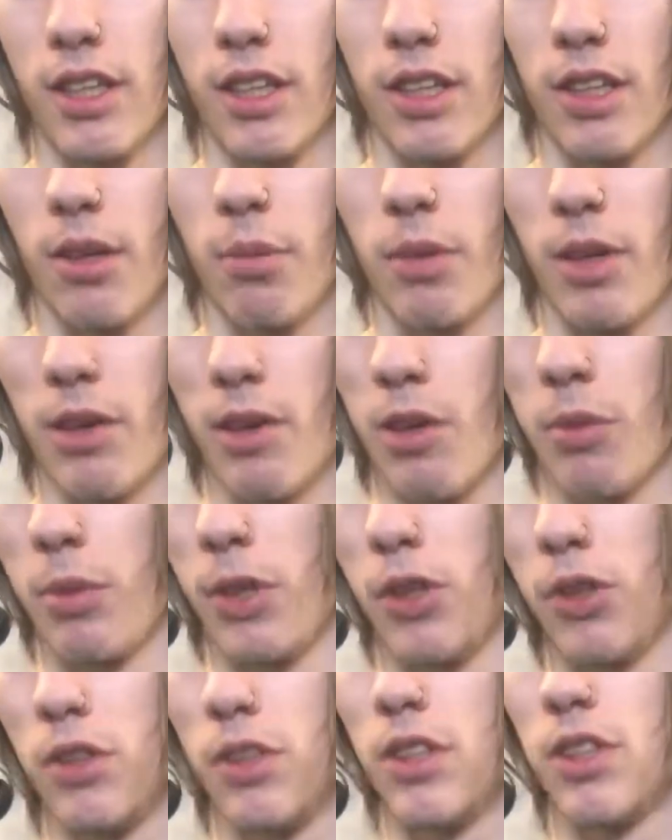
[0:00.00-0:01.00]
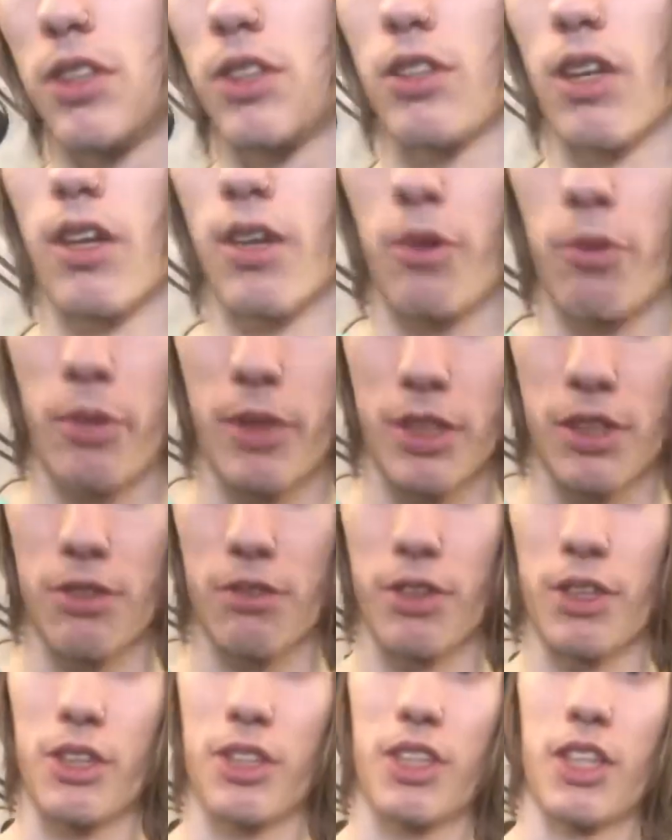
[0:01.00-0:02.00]
you'll be able to build stronger wheels for
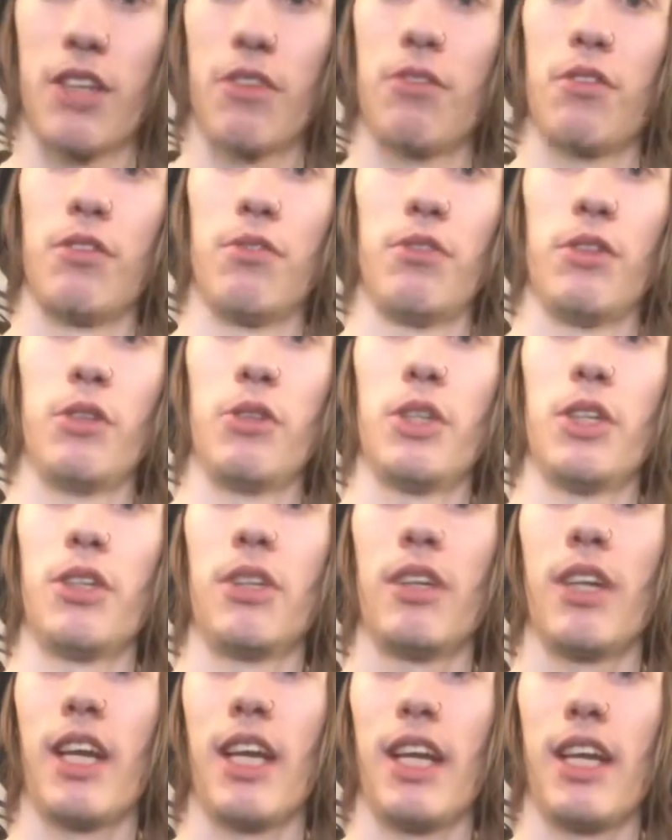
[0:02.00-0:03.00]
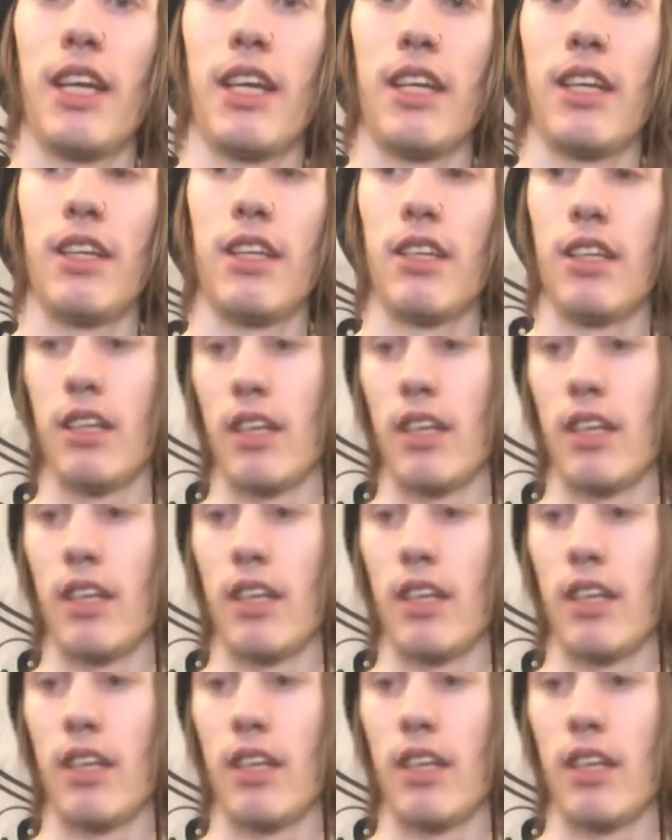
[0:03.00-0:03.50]
yourself in the future. And